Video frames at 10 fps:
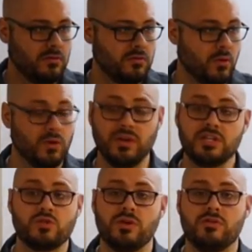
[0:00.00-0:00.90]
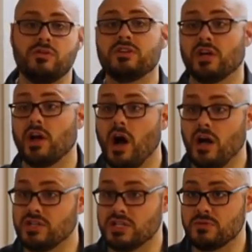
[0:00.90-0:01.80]
Or at least rendered us
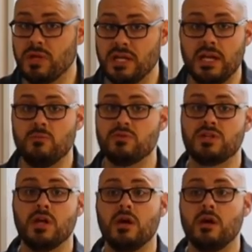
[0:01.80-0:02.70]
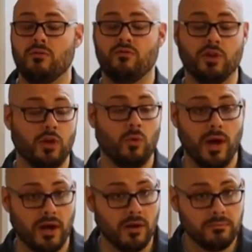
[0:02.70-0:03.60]
unconscious, but he was fully
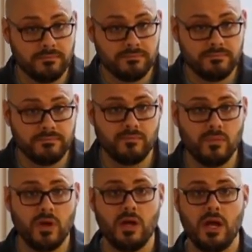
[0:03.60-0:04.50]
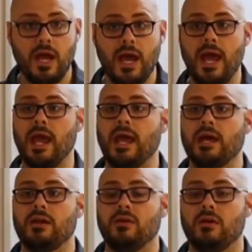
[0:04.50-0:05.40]
aware
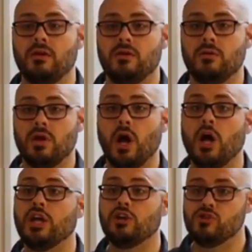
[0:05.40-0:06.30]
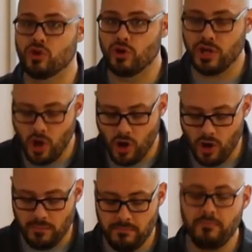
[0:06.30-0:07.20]
and endured it
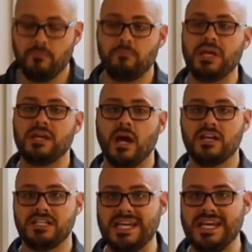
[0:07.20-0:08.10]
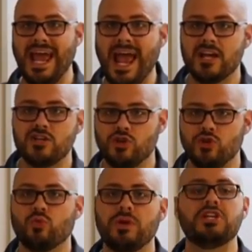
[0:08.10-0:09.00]
all because he had
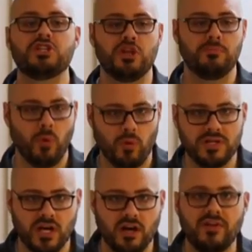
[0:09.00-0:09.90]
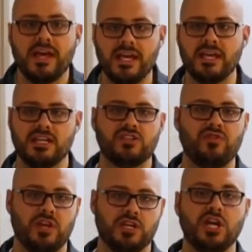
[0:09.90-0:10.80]
to reach the point of it is
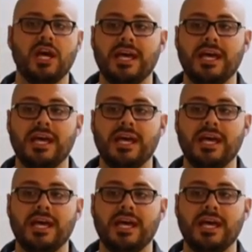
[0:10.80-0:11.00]
finished.